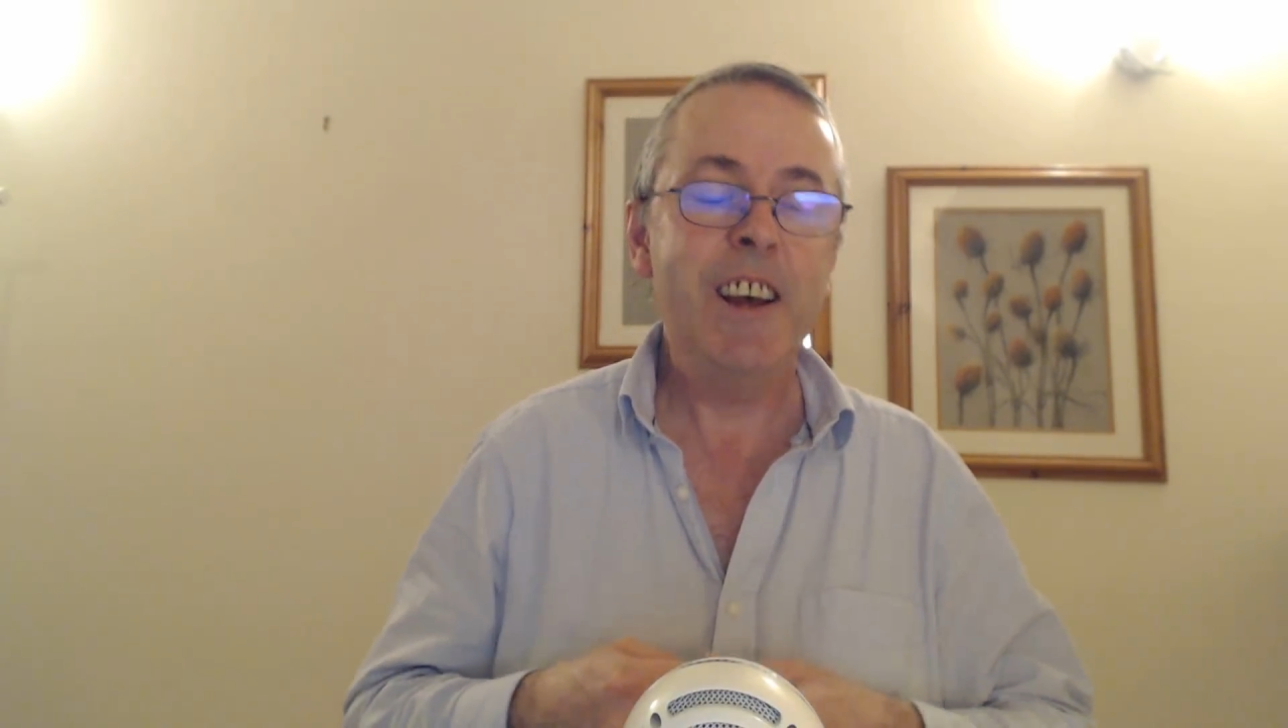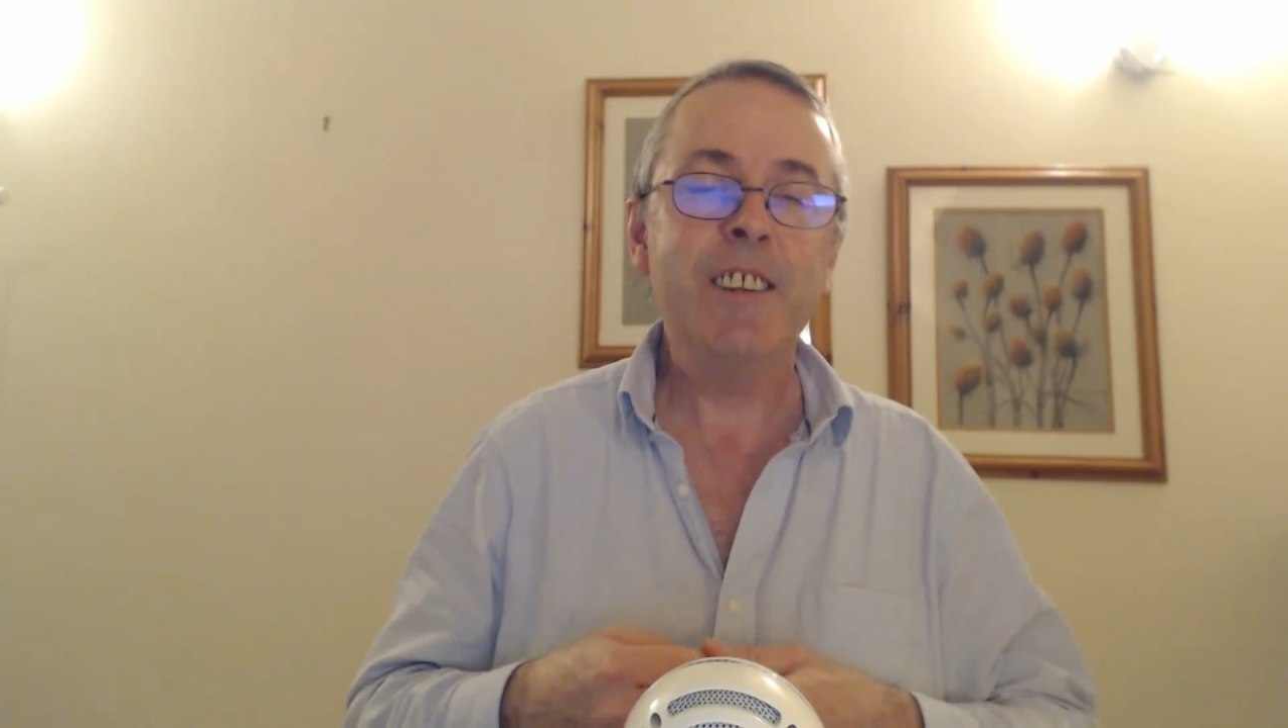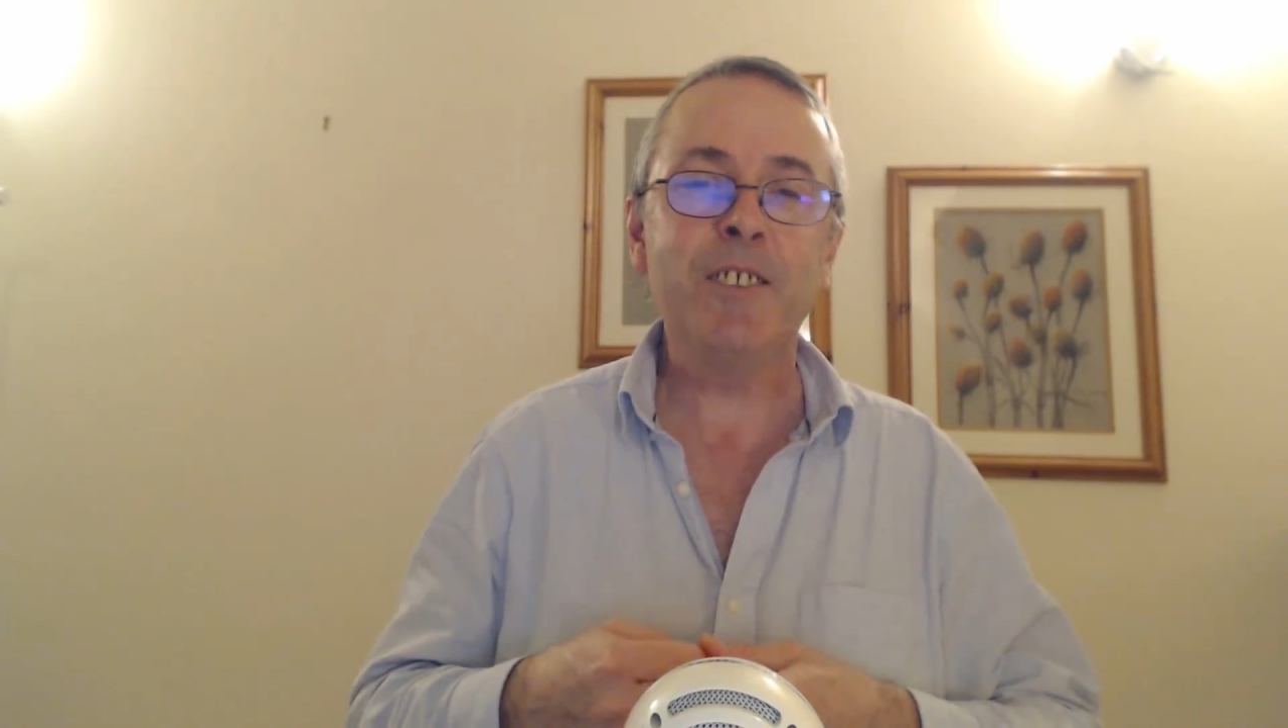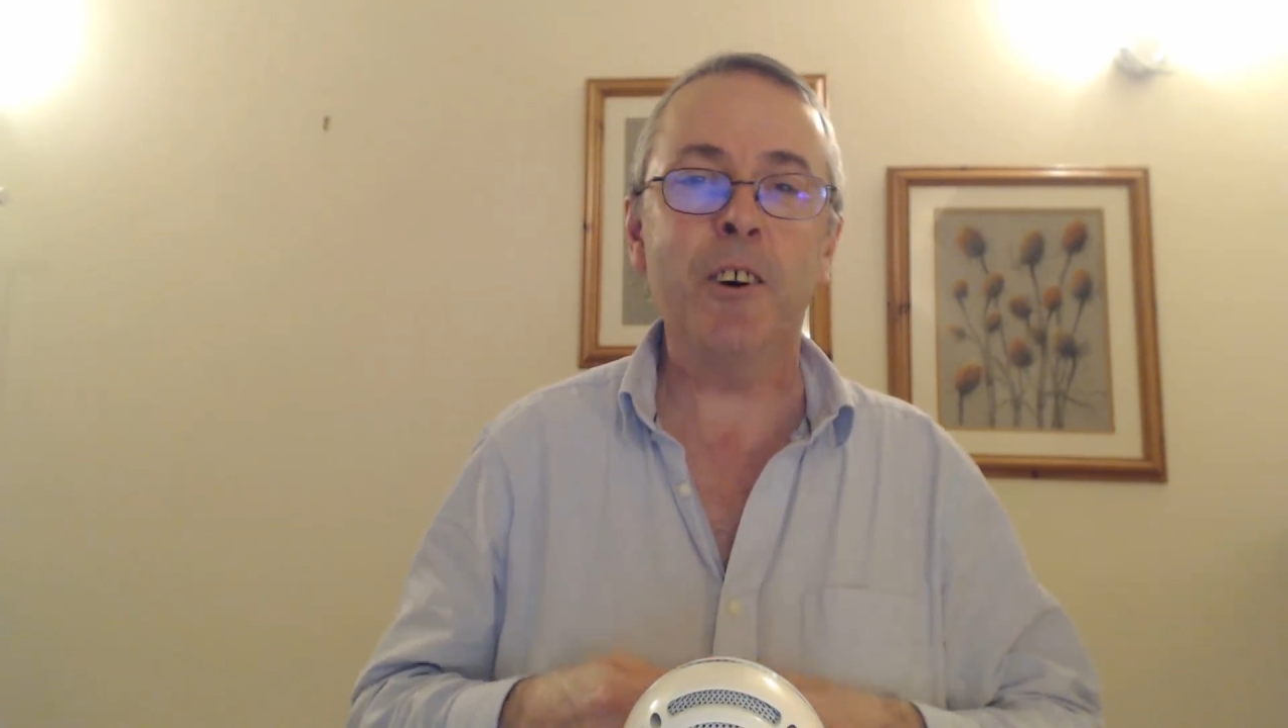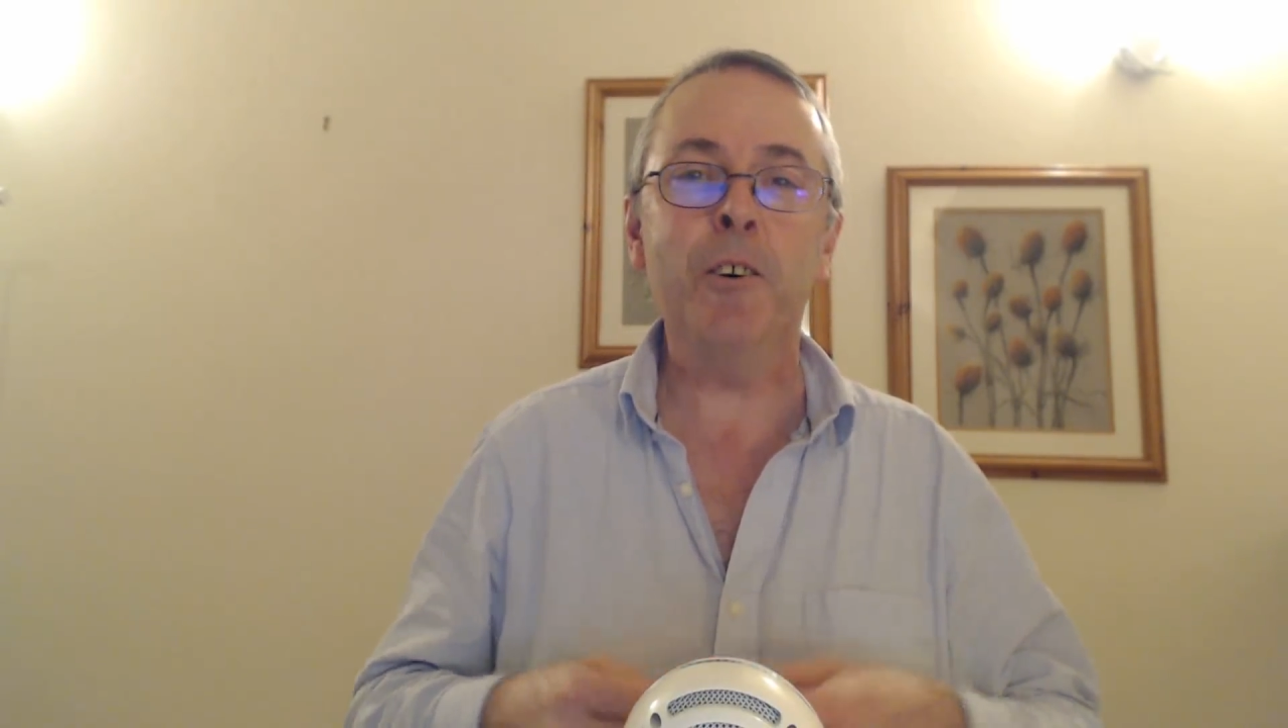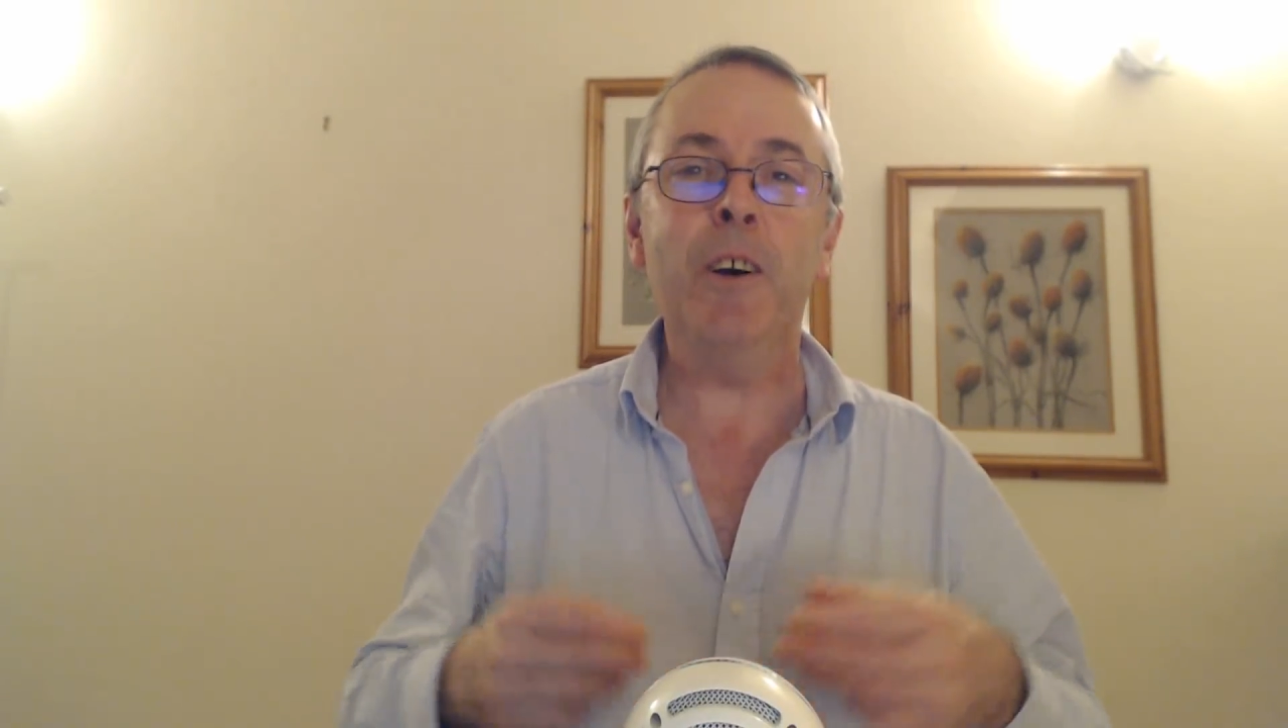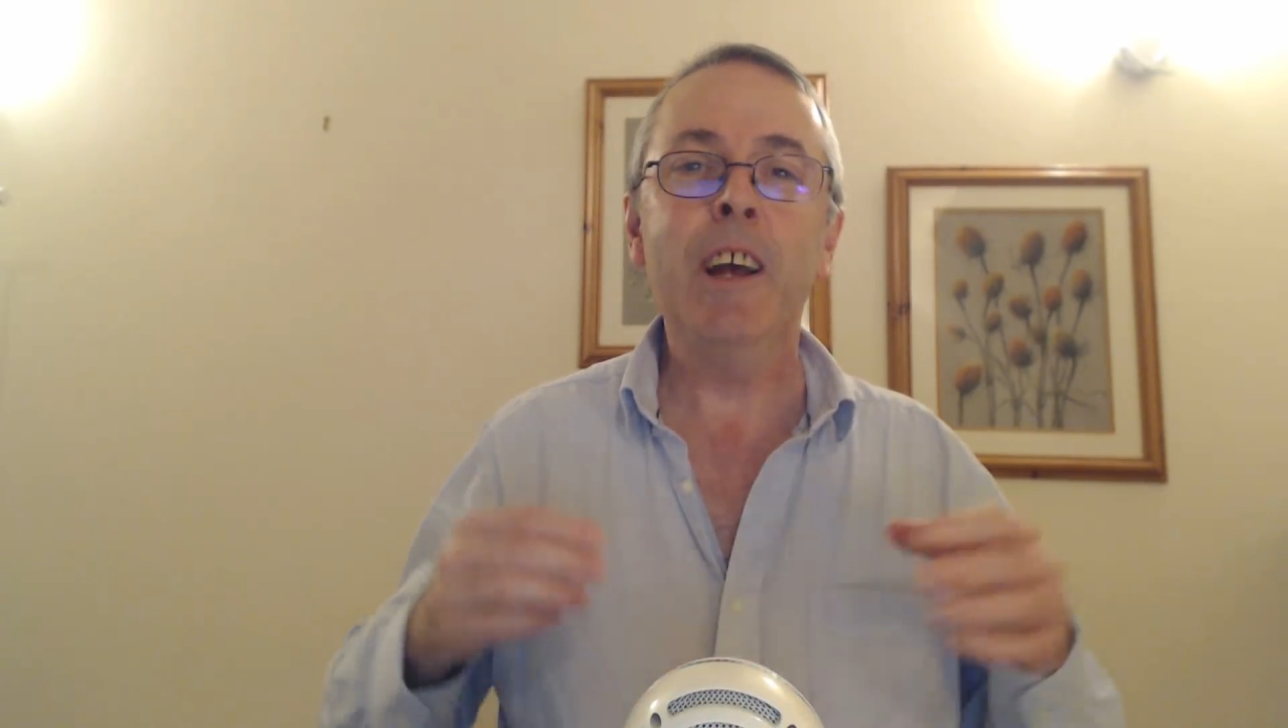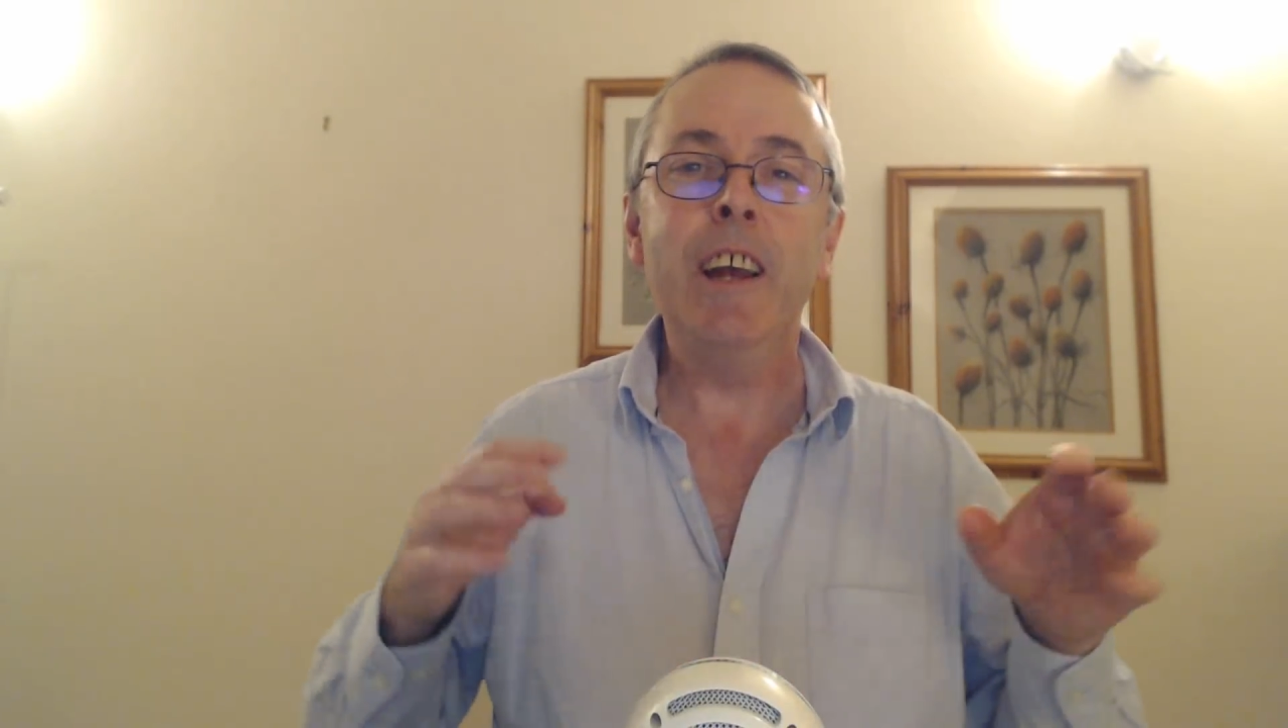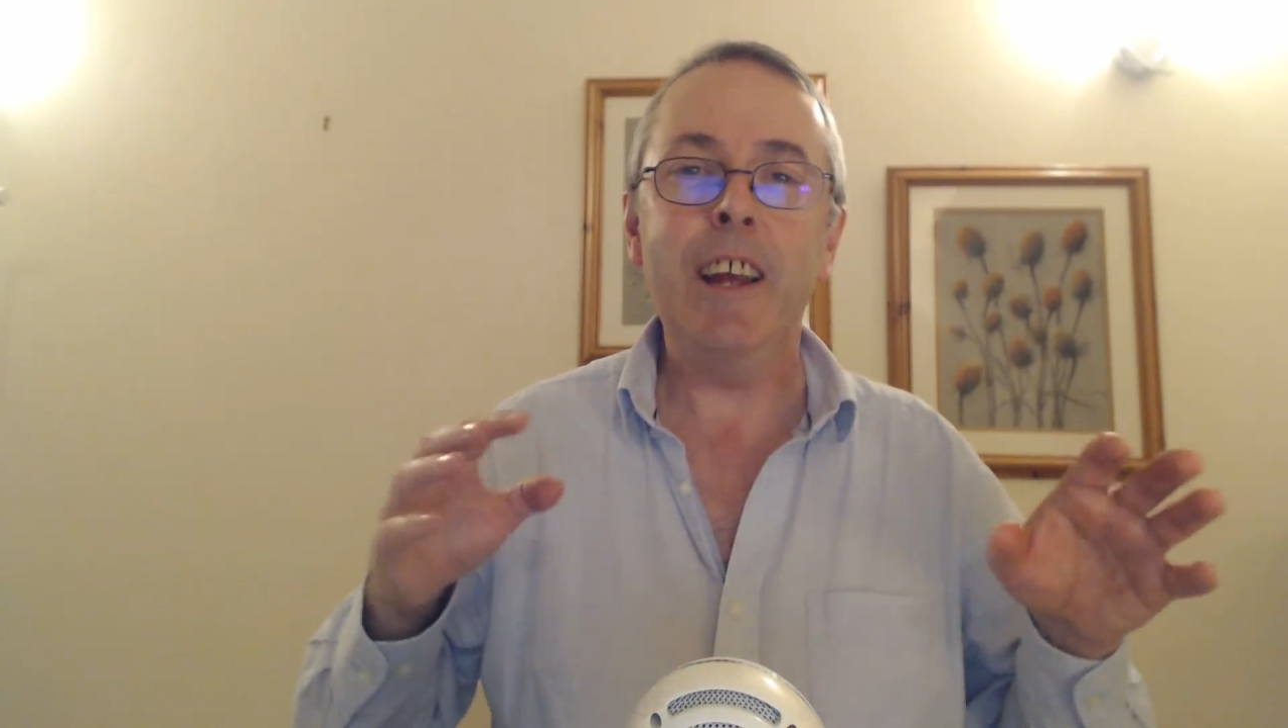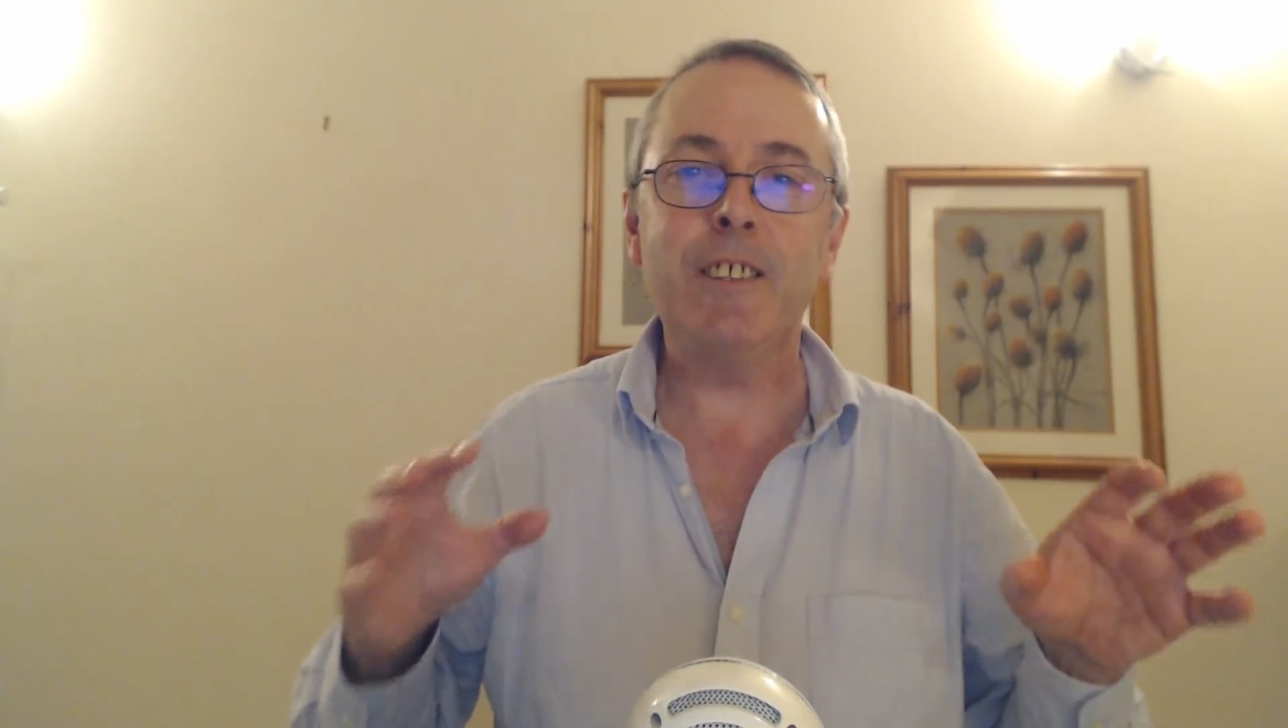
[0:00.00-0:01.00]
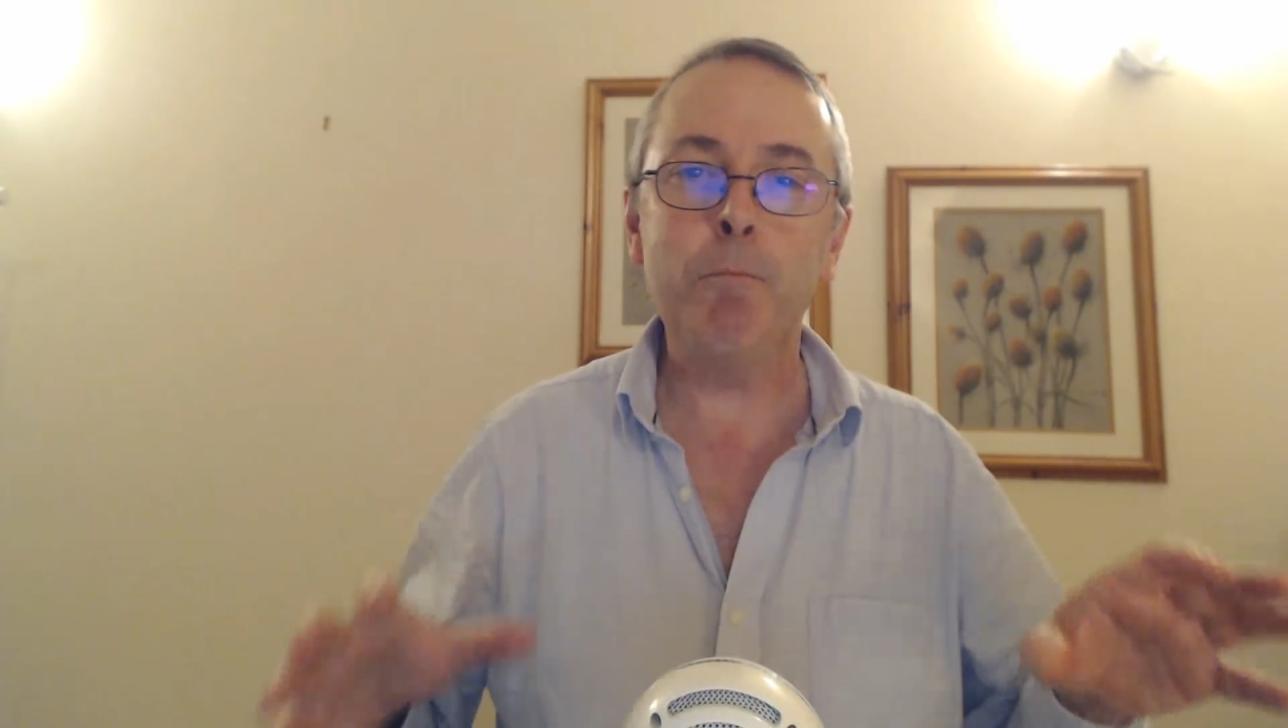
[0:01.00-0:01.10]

so it's